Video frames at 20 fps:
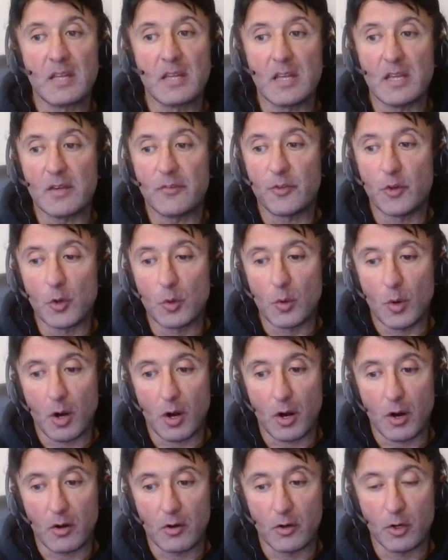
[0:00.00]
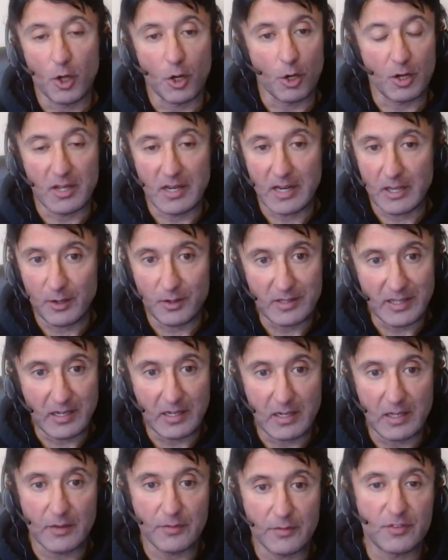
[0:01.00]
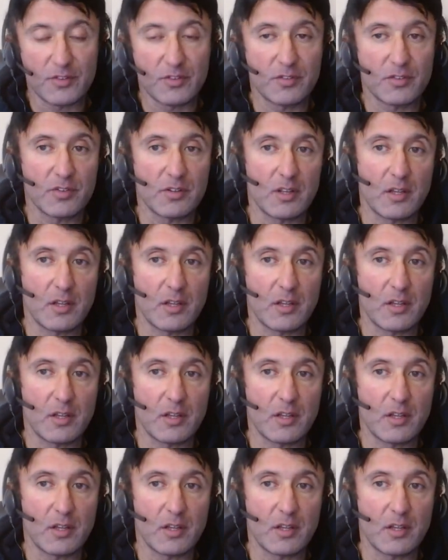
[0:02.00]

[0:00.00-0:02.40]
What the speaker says: if you are not locking out your deadlifts,